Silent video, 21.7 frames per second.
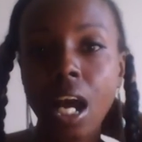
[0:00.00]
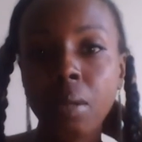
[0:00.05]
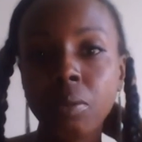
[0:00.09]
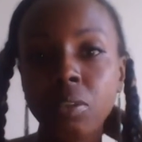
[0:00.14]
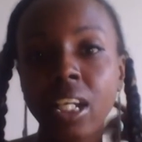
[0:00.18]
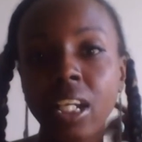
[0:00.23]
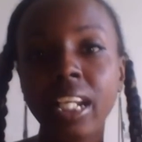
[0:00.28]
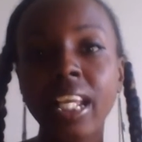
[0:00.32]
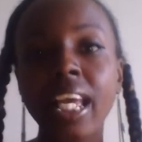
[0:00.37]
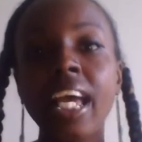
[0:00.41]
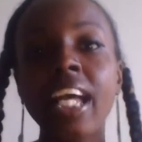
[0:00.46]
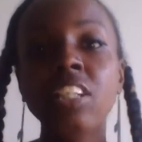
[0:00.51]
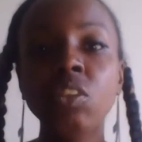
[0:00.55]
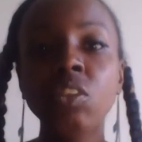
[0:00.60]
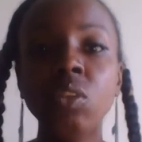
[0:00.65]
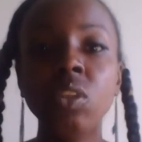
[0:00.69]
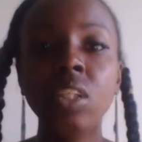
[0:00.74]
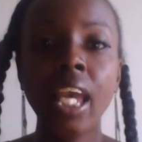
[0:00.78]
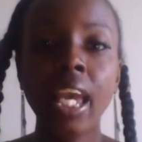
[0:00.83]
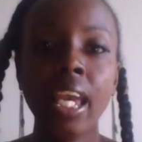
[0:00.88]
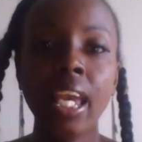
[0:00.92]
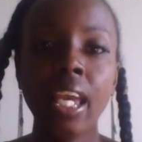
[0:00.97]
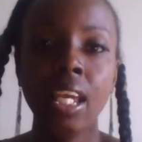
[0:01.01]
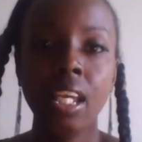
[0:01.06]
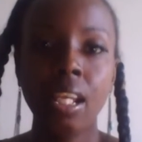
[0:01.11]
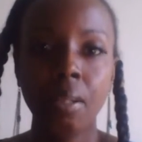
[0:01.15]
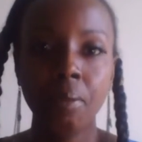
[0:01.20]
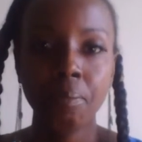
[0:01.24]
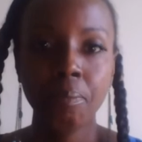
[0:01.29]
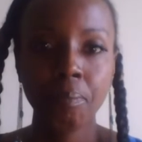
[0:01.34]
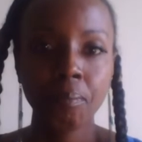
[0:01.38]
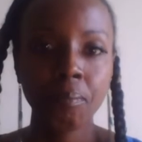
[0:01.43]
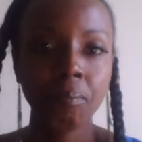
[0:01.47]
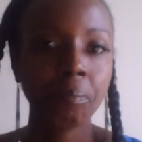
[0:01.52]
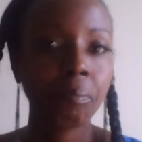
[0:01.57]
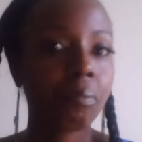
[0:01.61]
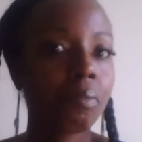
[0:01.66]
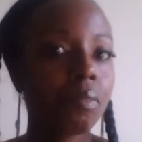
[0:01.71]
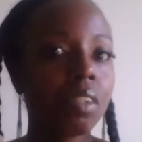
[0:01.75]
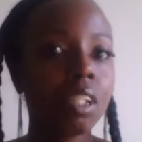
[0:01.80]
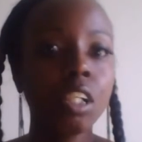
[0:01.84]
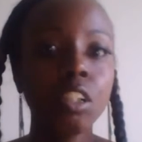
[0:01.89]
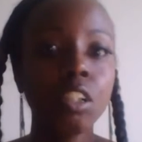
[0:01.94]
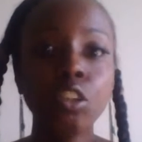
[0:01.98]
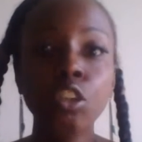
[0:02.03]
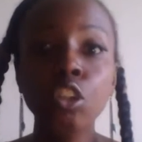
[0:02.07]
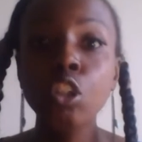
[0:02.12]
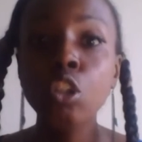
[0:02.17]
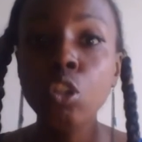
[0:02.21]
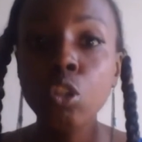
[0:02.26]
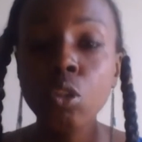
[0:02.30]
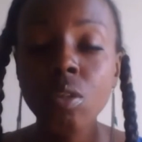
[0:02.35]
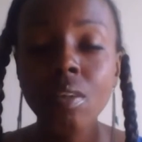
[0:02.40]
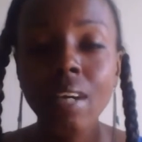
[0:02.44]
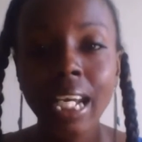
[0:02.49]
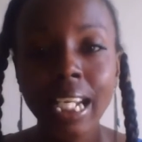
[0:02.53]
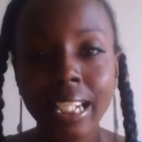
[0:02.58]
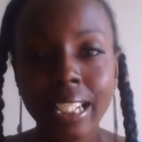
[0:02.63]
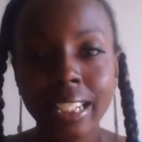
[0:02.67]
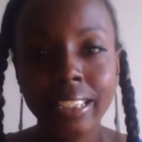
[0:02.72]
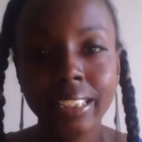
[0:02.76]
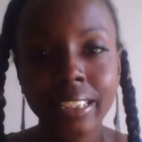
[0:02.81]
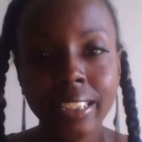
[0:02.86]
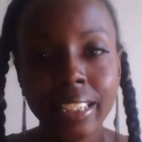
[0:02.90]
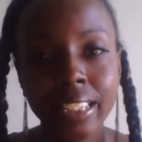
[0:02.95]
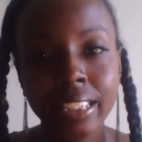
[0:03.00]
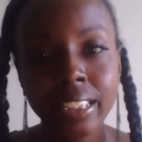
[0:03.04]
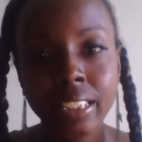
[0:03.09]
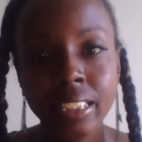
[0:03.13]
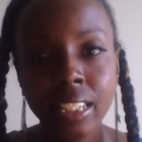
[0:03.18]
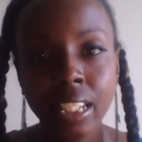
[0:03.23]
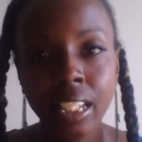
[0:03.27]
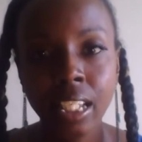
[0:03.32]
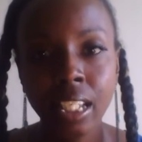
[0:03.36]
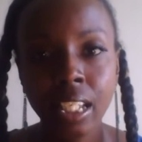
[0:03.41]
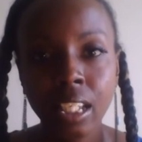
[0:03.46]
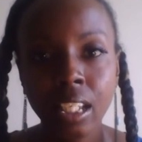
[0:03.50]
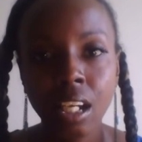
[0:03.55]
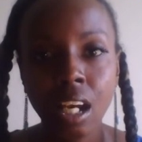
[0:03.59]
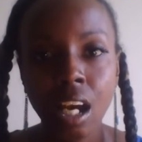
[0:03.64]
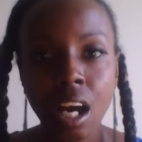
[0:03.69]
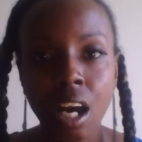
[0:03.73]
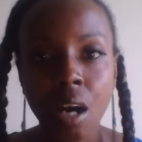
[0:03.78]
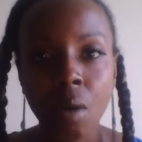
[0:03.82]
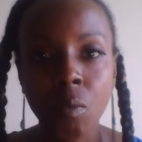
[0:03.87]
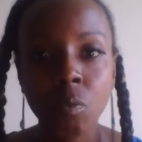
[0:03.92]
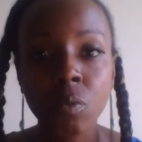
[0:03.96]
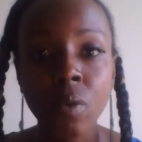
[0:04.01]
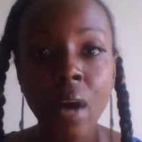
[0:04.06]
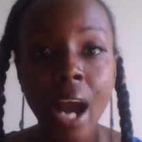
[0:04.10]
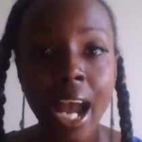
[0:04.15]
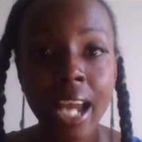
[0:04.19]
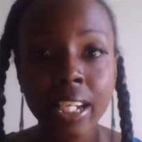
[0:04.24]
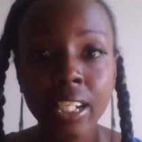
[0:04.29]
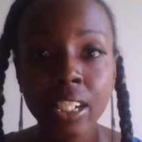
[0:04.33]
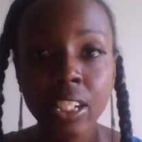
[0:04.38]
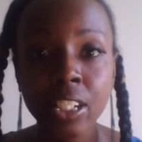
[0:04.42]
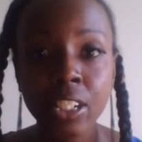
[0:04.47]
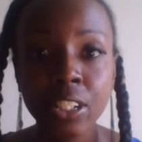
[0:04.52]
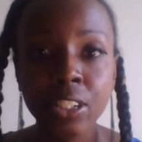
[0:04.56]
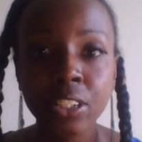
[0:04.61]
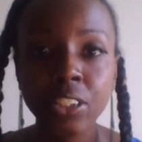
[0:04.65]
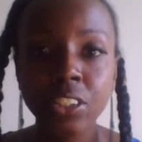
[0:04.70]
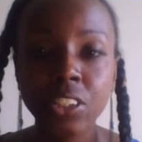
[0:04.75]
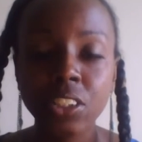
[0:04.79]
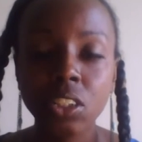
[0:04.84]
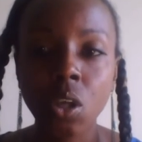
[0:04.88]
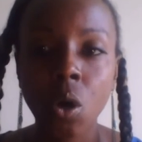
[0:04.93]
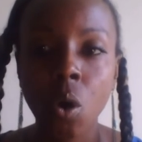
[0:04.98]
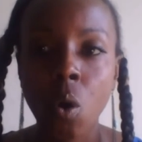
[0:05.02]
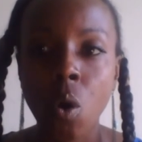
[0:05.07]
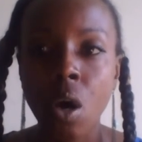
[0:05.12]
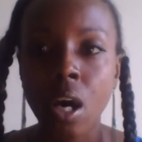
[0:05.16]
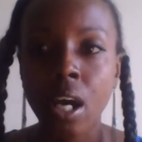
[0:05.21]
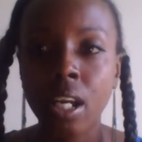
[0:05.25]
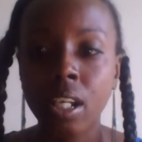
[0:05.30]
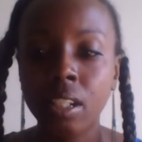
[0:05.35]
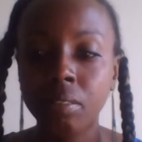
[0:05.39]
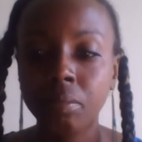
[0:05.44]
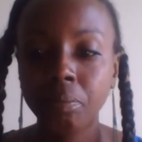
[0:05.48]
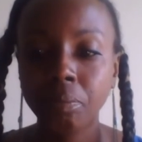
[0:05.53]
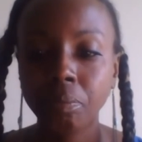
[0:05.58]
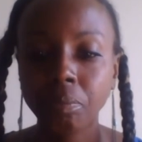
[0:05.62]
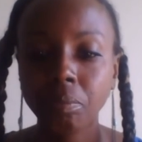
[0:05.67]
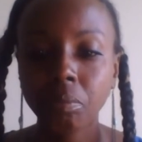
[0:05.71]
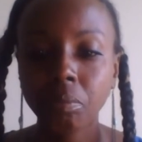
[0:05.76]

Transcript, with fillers: I'm trying to educate new and existing writers on